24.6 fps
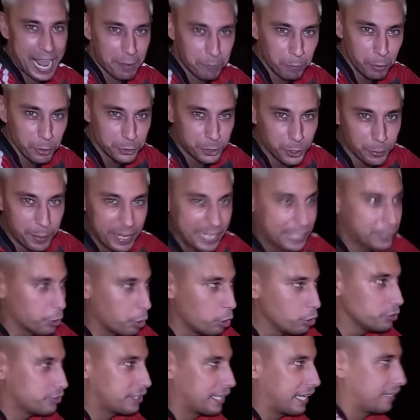I want to be
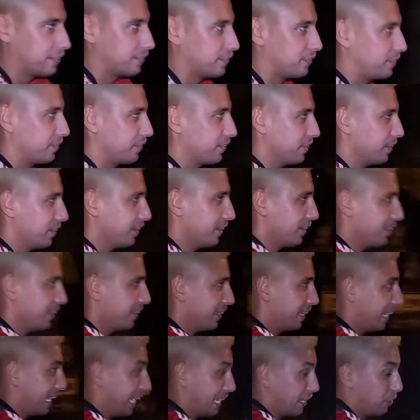content.
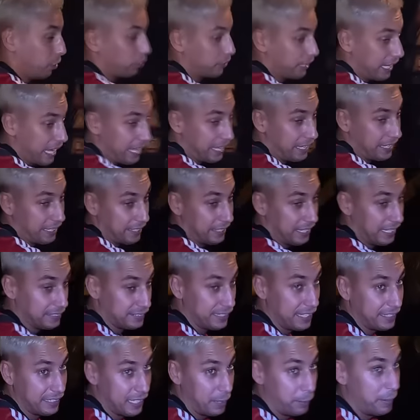And okay, it's
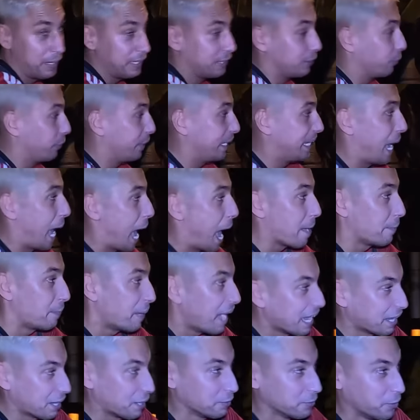a little bit rehab.
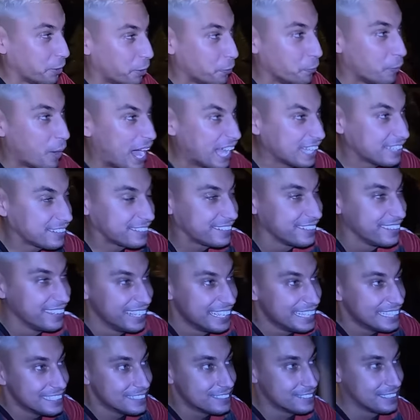I don't know what.
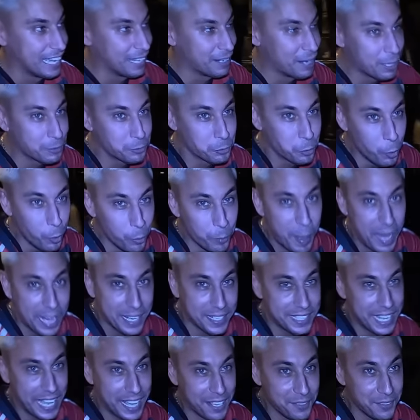Shout out Kumar
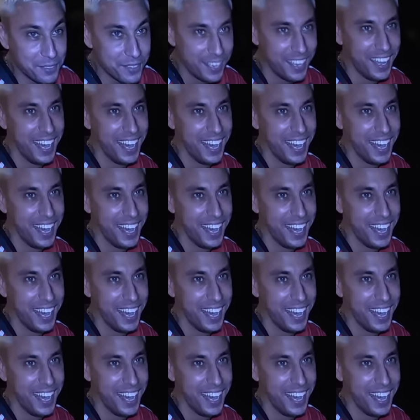Ken.